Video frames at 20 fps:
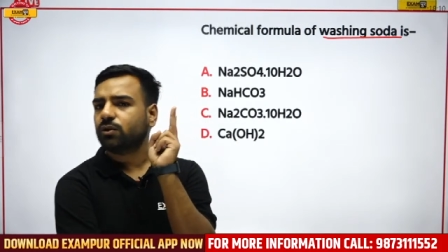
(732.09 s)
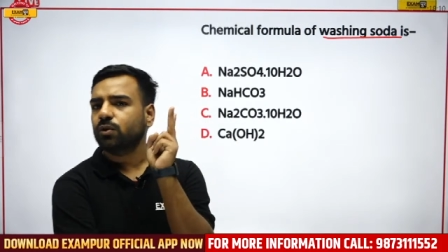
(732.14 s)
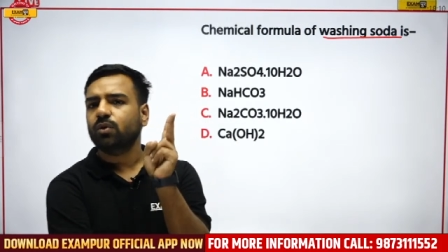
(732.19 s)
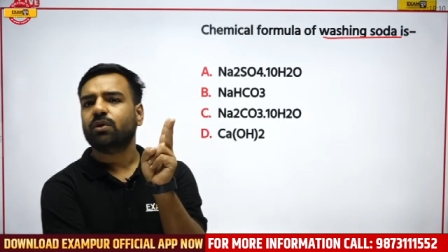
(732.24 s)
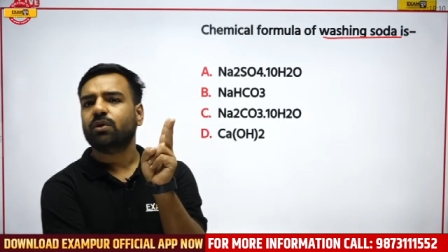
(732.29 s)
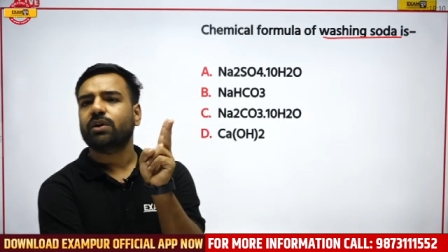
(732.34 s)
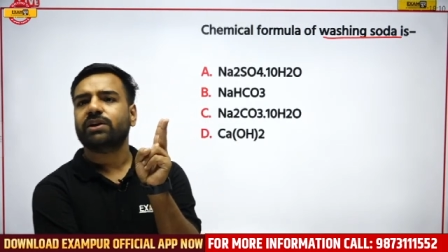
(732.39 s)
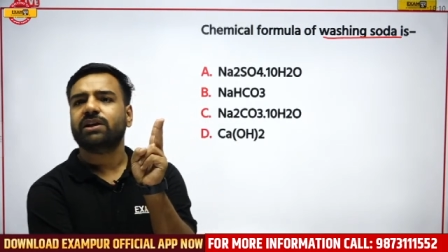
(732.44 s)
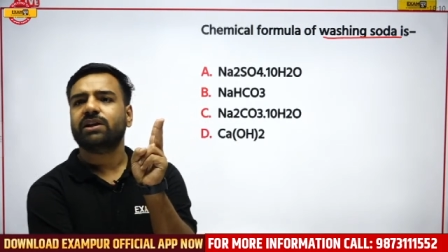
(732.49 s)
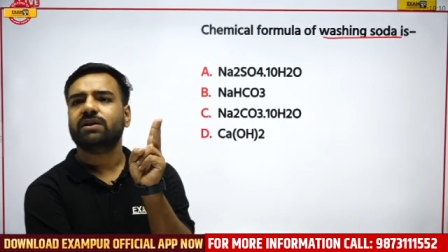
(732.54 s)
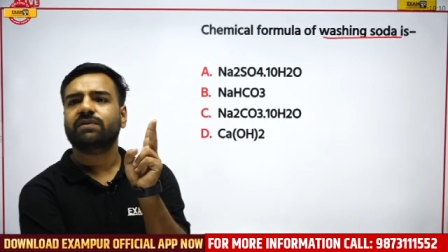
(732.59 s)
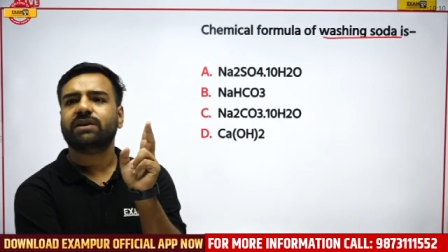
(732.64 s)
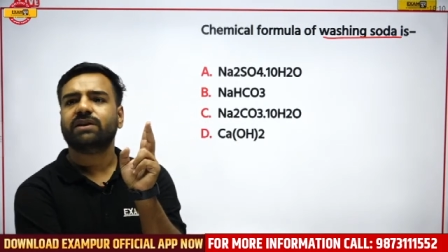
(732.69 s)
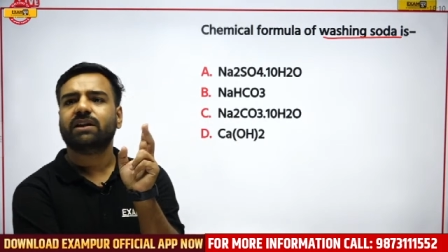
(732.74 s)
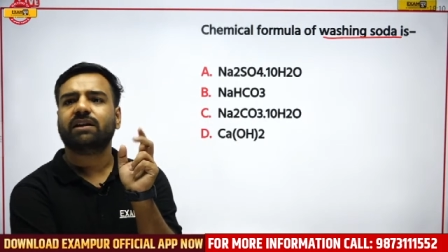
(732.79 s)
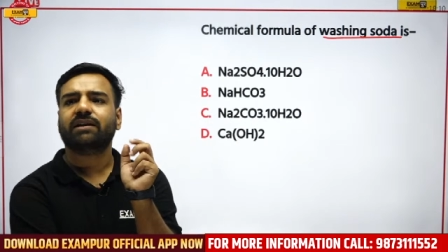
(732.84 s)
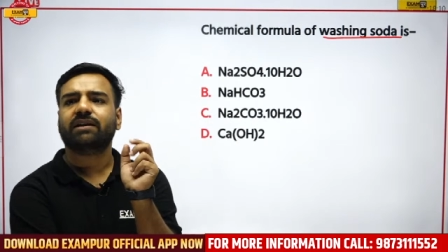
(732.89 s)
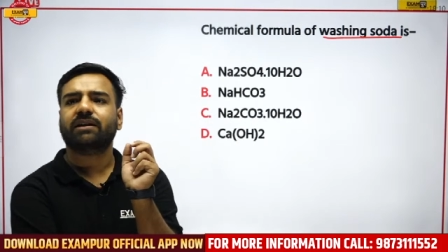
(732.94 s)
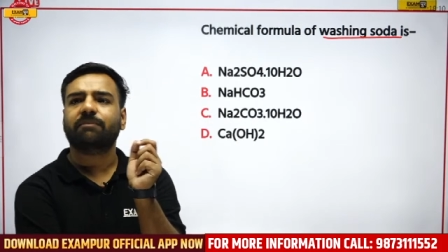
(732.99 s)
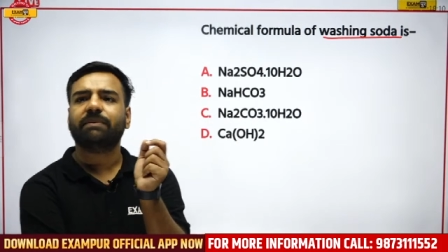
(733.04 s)
Because there are
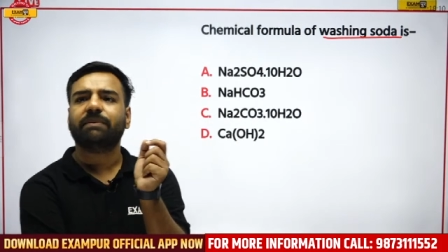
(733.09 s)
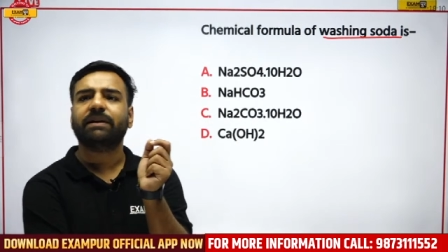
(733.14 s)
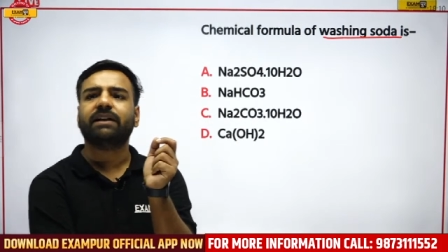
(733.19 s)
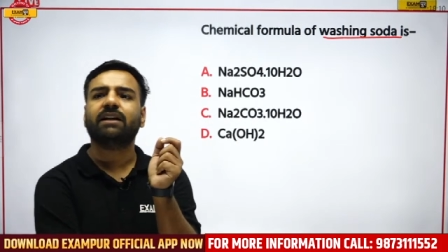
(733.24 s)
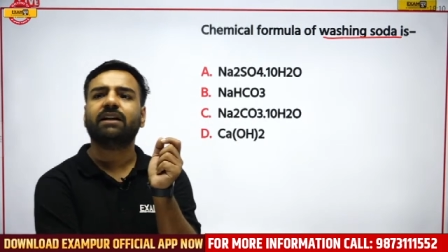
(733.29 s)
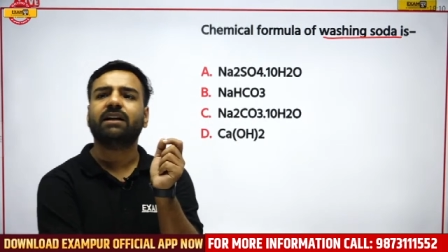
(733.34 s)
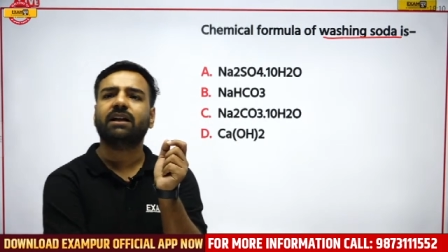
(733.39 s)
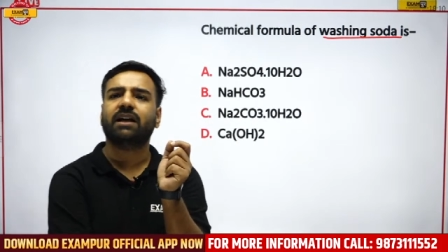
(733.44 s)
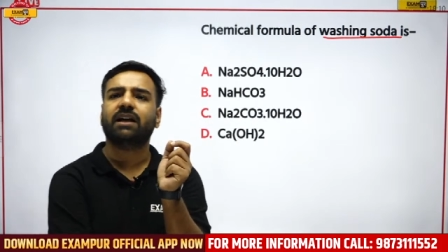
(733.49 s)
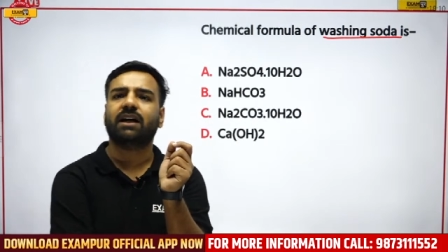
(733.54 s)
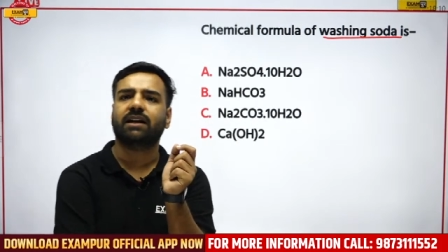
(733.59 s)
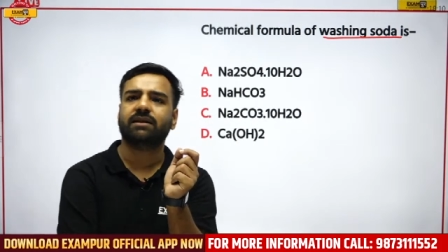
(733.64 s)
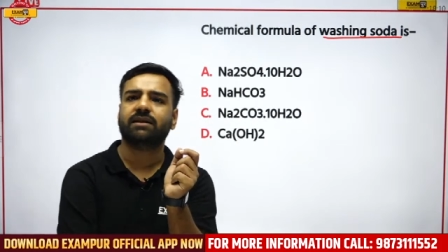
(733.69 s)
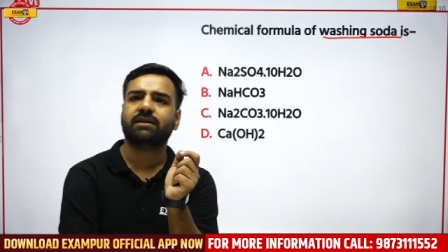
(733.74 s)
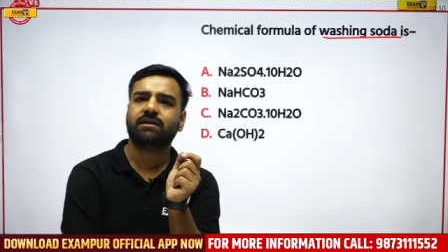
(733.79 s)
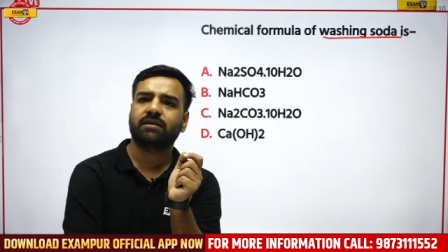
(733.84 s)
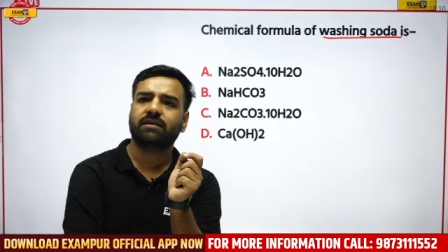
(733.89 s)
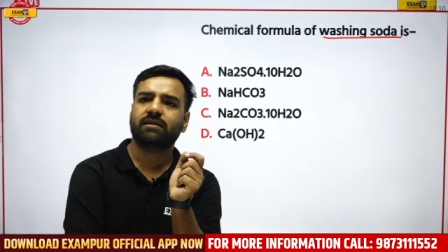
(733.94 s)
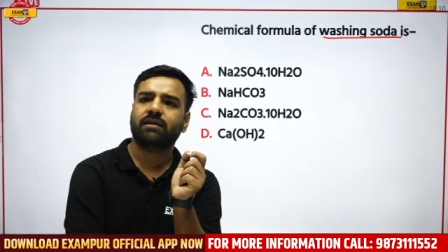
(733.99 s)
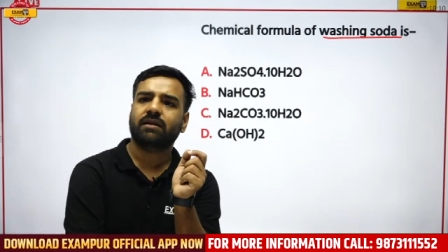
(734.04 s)
two questions which are
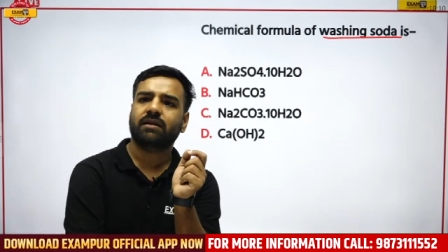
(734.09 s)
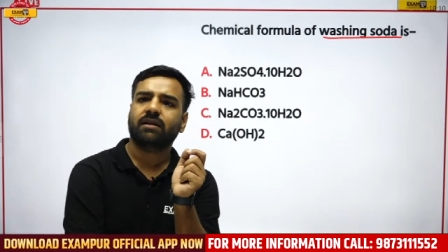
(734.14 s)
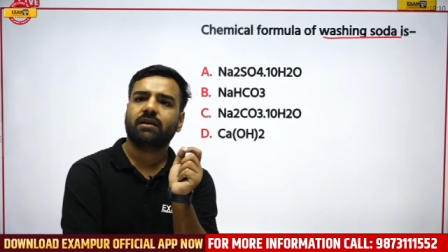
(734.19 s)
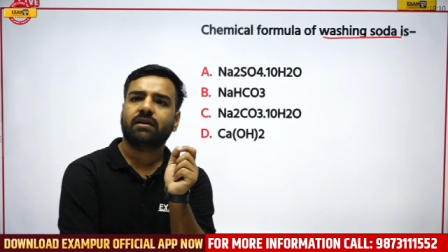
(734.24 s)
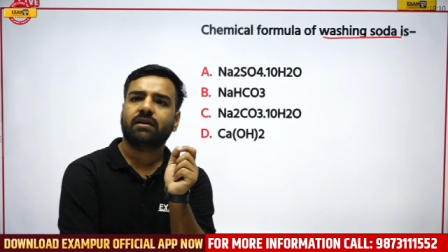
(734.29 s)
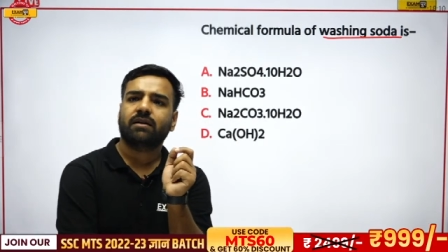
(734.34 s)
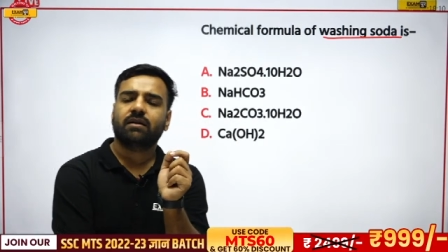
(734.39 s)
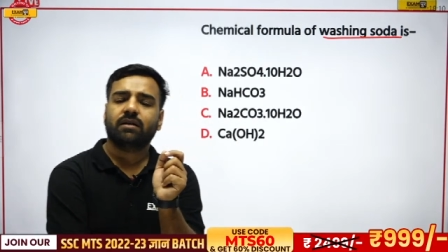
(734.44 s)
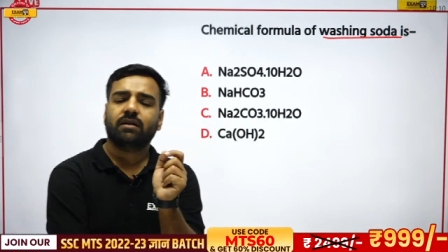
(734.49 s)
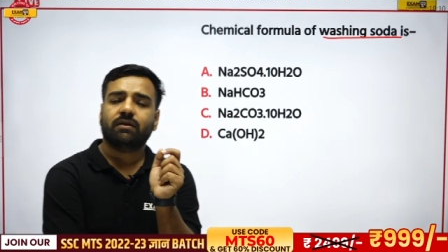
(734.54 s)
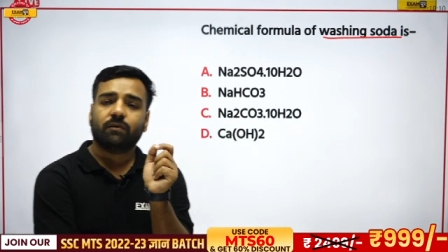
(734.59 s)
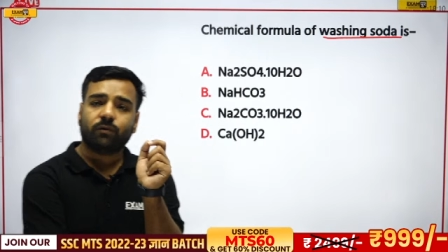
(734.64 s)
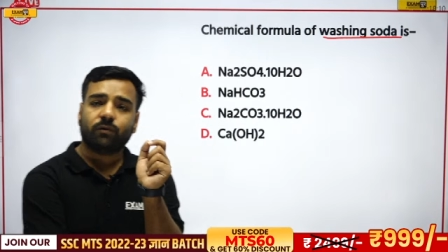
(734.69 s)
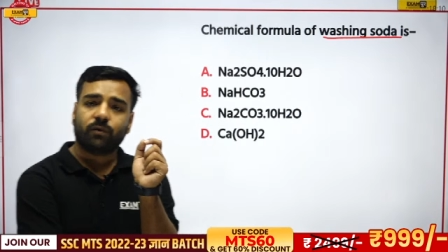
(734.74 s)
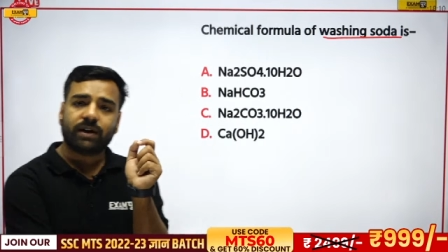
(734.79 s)
repeatedly asked.